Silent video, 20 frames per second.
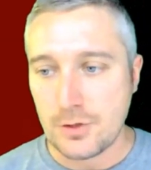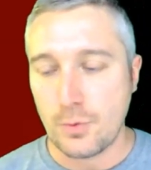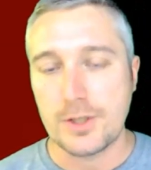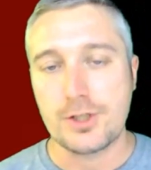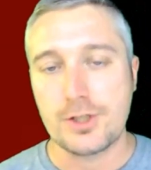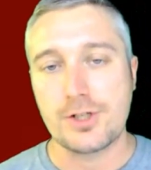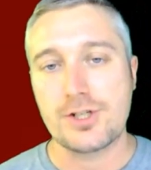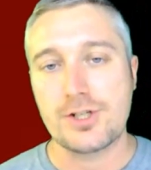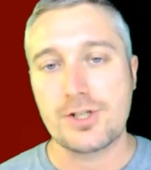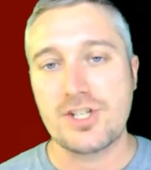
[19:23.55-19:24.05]

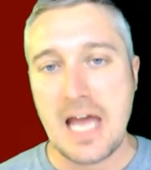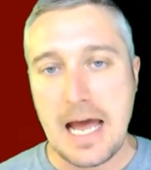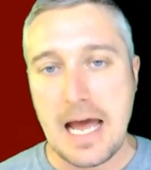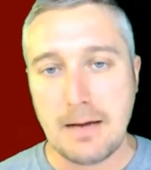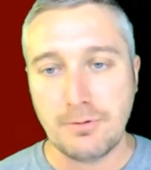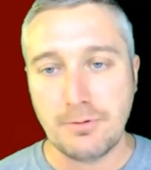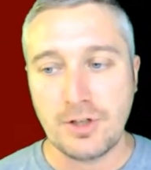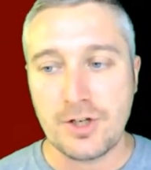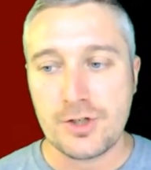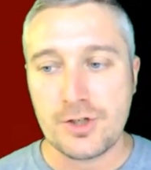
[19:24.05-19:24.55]
which
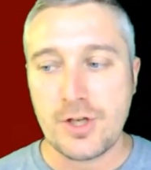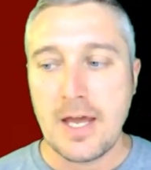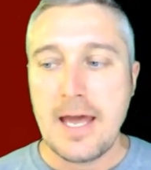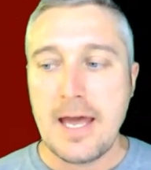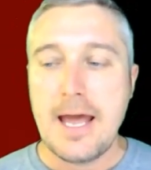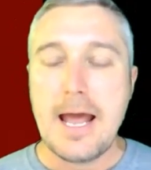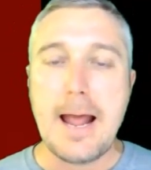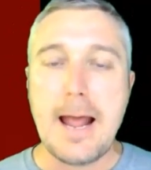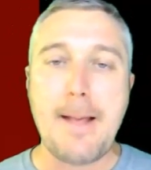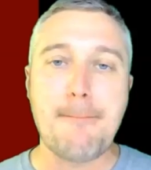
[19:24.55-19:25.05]
established
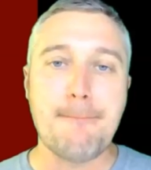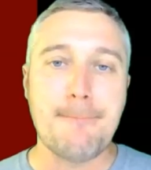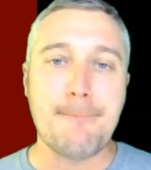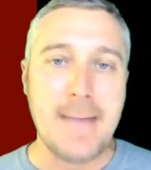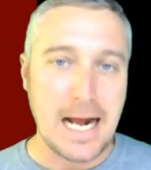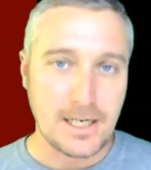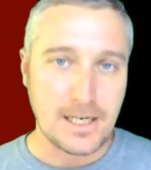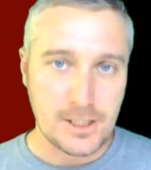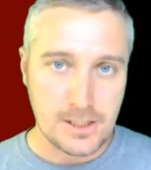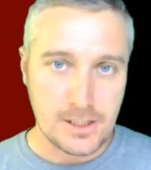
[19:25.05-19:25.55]
a
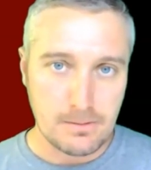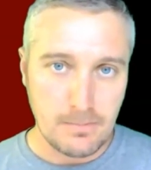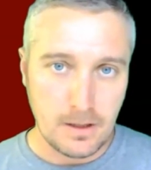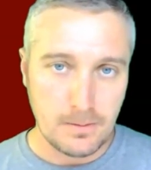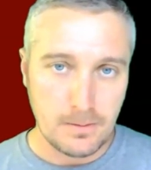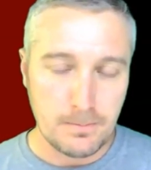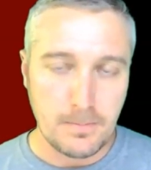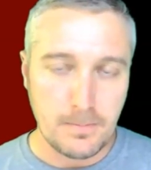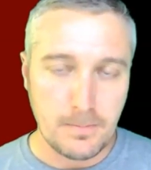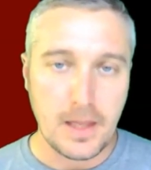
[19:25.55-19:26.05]

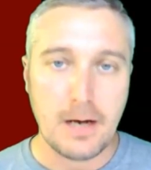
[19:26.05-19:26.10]
maximum